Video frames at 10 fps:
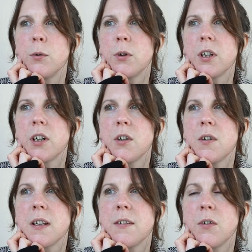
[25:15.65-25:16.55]
What could I
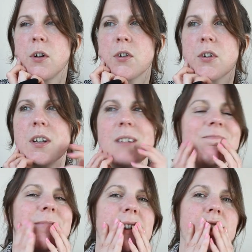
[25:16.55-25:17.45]
use this for? And I was just like,
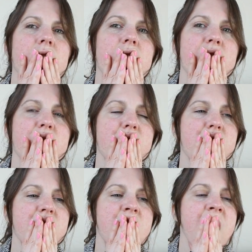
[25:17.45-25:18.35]
no.
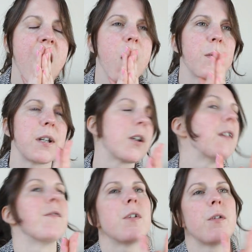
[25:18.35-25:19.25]
I was
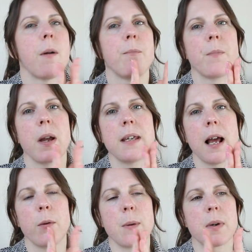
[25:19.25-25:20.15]
looking for a
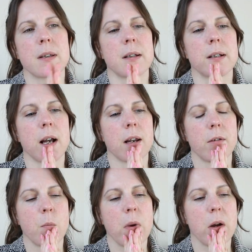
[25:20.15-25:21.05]
yellowy mustard
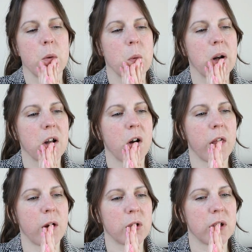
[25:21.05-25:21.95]
colour, and when I
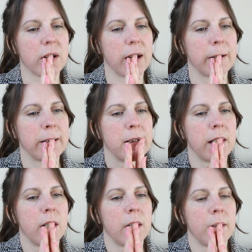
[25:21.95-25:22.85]
got there I was just like,
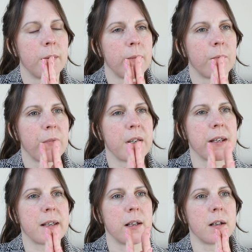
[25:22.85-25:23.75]

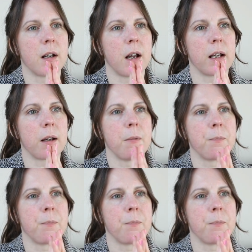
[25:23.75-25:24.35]
this isn't like...